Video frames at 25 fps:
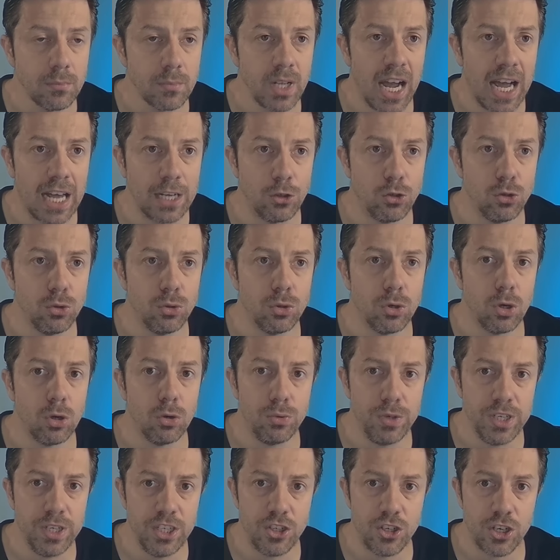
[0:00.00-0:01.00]
Aduro
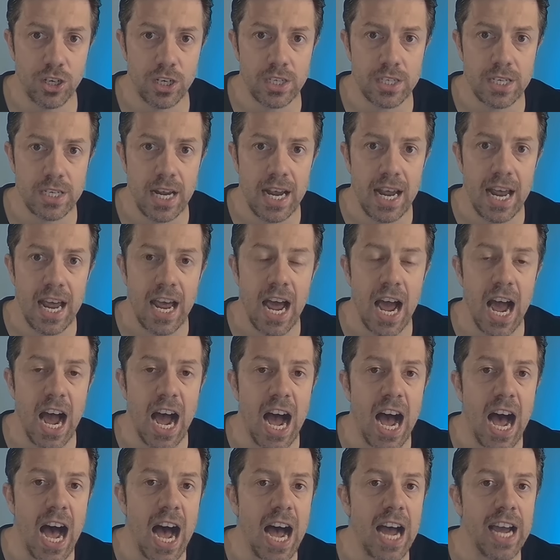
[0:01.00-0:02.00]
reaches a
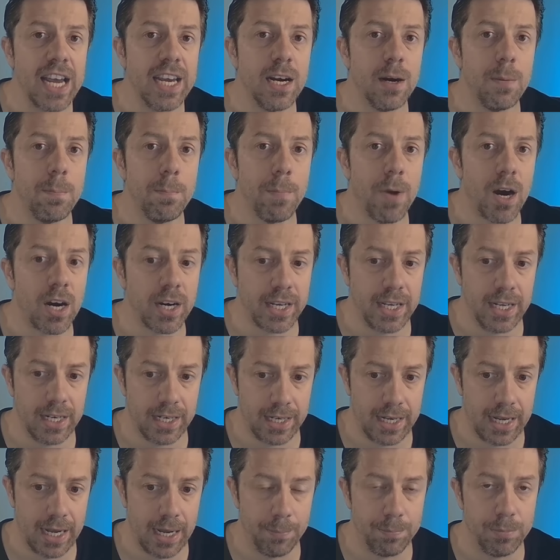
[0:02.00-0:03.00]
higher market
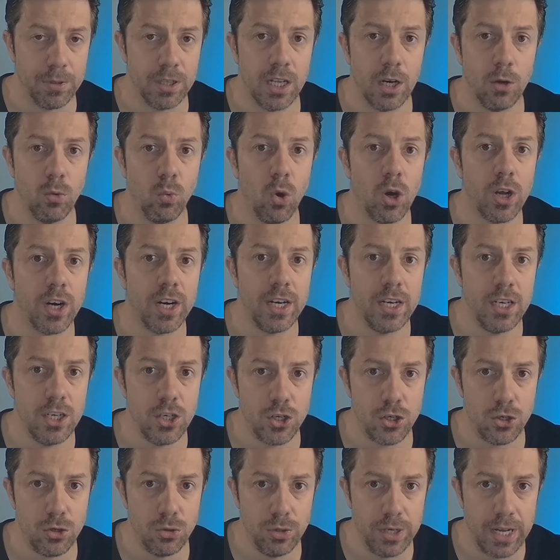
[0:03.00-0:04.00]
cap than what it
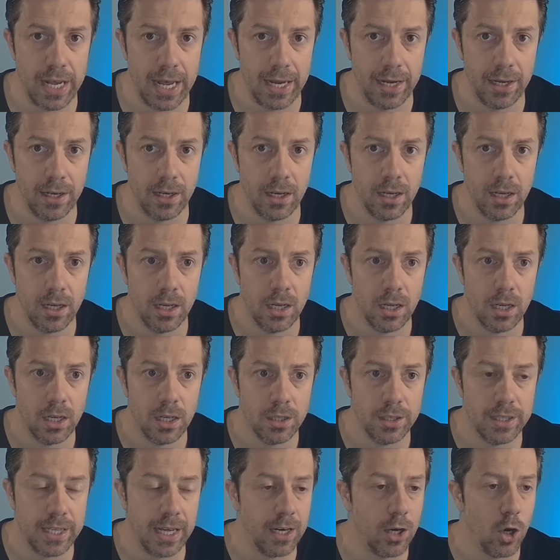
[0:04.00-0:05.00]
is today,
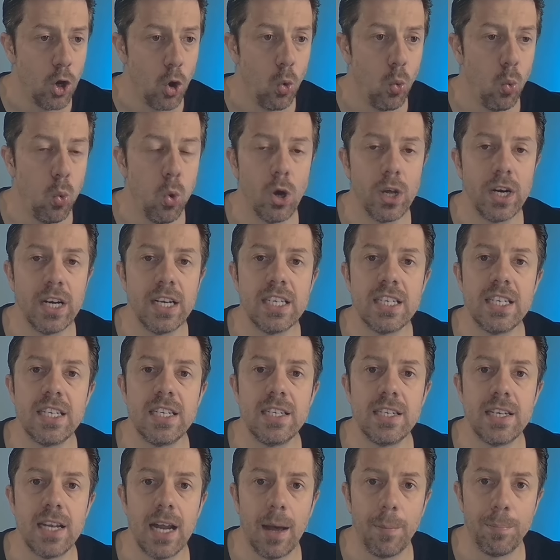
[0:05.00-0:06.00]
then what is
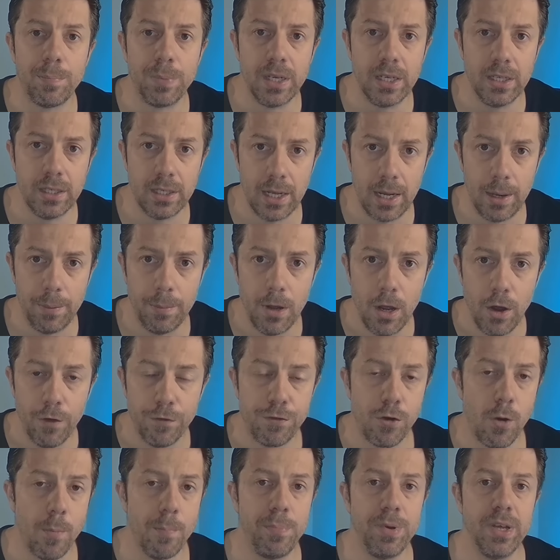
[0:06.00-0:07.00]
stopping them
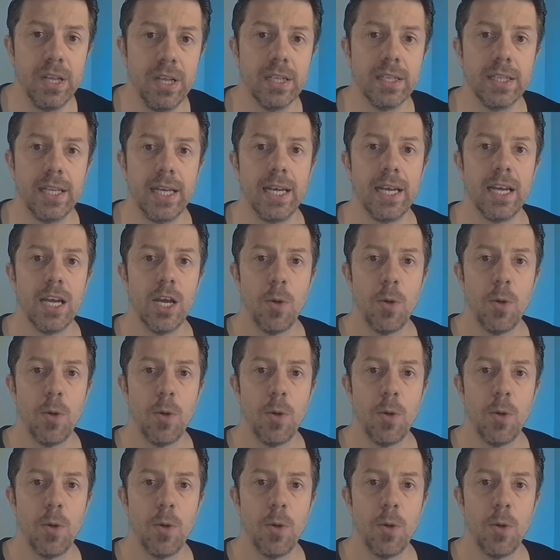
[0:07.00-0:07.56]
from building